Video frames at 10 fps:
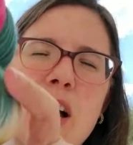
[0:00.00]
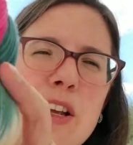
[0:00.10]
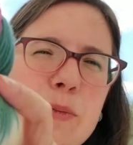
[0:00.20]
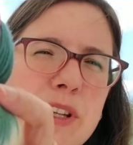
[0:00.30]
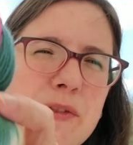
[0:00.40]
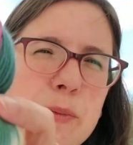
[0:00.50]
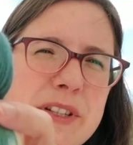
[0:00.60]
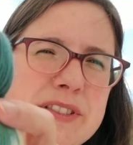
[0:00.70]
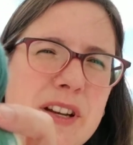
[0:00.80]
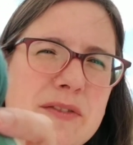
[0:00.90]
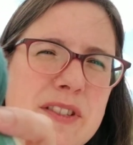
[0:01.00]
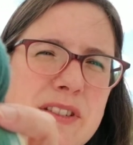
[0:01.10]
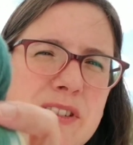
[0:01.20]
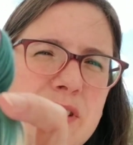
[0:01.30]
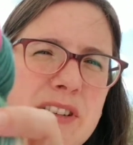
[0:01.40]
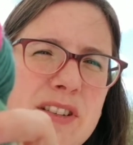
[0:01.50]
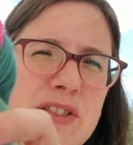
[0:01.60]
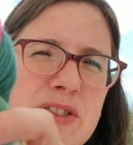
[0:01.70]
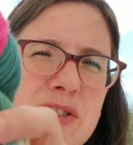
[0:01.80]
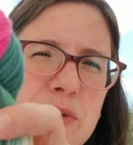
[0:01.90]
unbelievably soft,
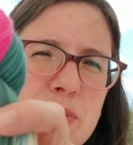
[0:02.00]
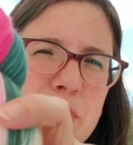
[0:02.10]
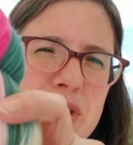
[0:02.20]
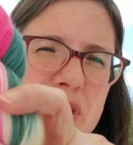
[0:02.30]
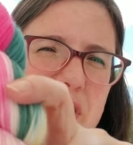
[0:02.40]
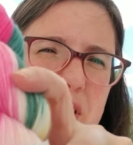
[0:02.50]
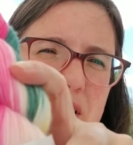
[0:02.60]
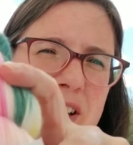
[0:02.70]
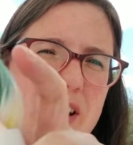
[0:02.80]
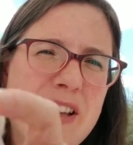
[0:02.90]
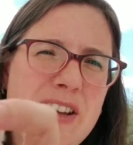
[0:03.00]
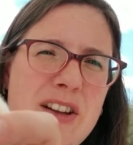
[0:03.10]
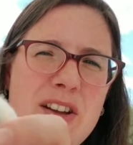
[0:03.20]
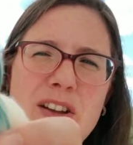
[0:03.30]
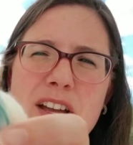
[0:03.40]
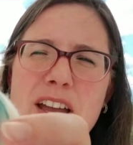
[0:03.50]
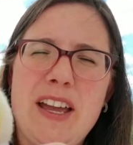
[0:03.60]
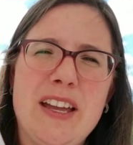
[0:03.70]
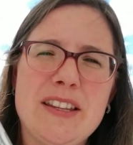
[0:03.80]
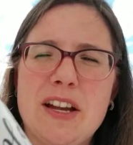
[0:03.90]
so squishy.
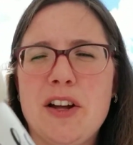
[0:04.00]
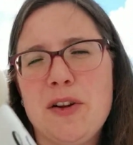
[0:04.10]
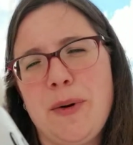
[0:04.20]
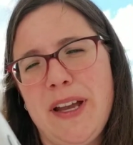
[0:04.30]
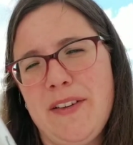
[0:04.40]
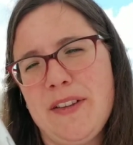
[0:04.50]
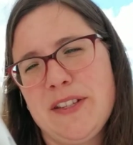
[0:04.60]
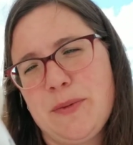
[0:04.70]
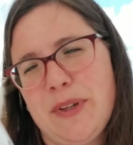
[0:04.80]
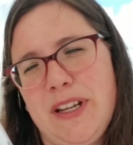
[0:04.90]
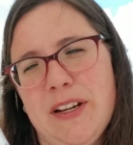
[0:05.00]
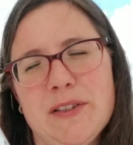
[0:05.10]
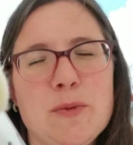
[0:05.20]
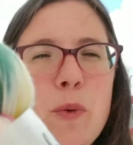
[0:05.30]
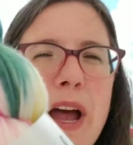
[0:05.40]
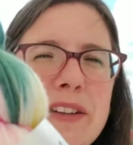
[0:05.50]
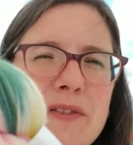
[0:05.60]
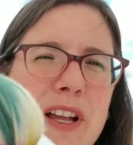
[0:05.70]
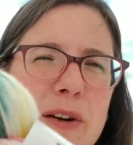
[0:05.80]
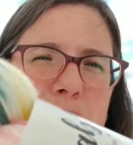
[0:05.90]
And the colorway, this one here is
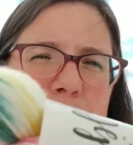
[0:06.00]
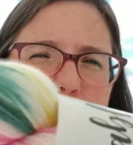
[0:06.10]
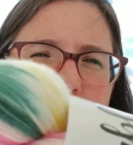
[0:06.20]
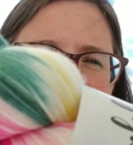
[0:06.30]
Wildflowers.